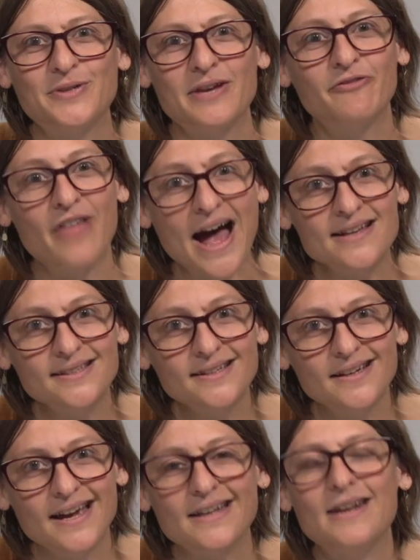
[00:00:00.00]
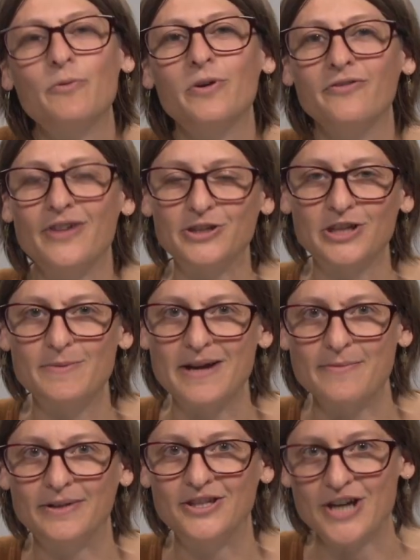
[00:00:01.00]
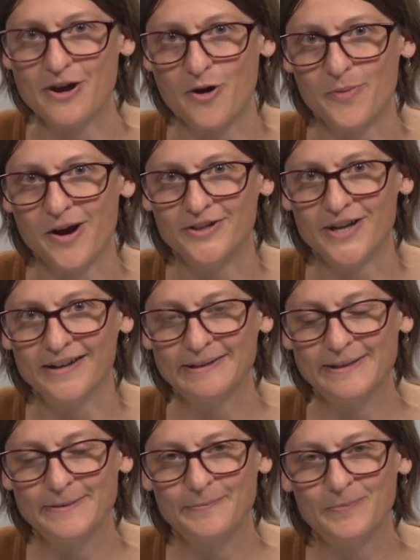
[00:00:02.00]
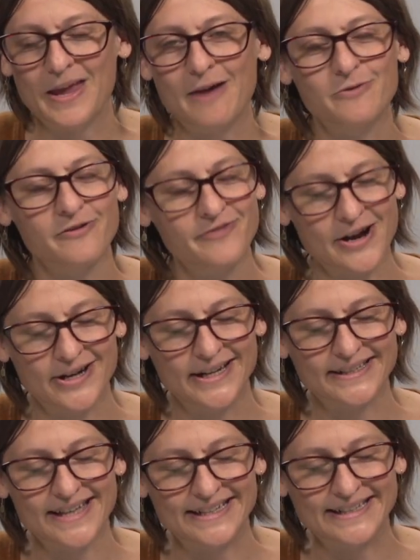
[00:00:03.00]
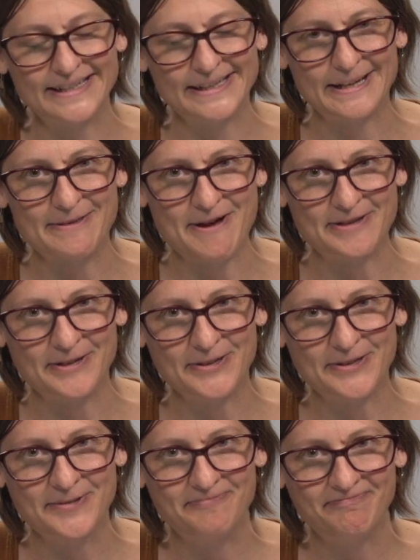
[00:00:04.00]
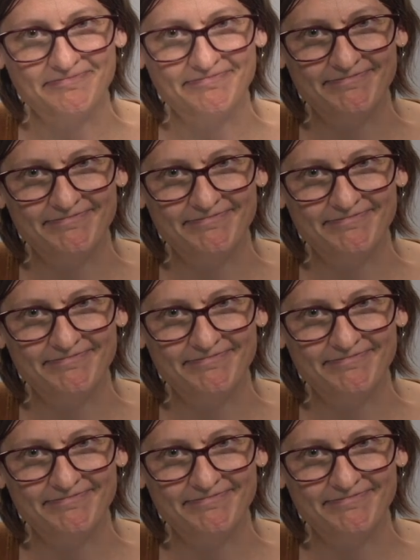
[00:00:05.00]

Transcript: using Flask, and it will eventually become a Django project. And we're very excited to see it launched.